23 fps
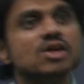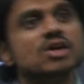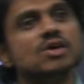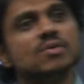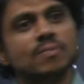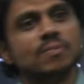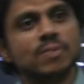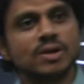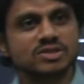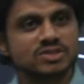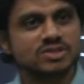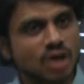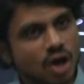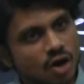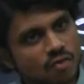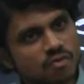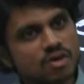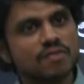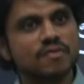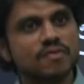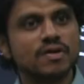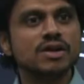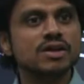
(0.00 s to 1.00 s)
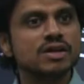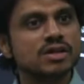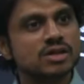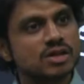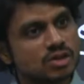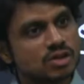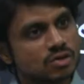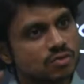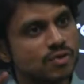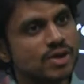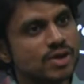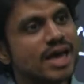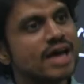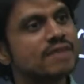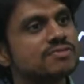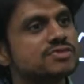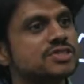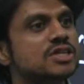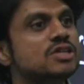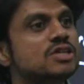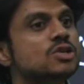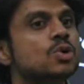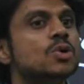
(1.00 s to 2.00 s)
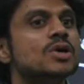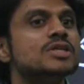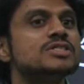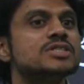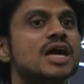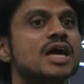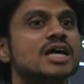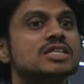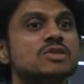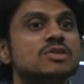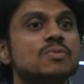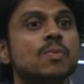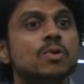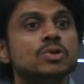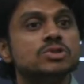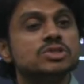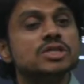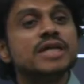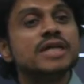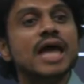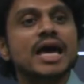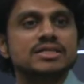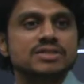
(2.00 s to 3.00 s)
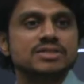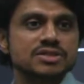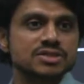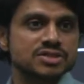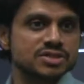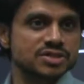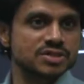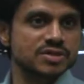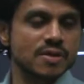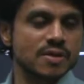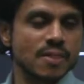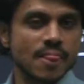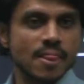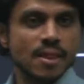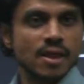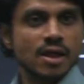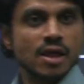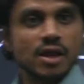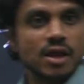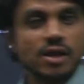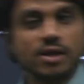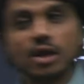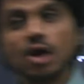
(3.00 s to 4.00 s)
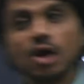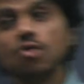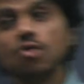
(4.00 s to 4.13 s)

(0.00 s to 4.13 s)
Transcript: but however, we have seen USA has imposed the taxes. Now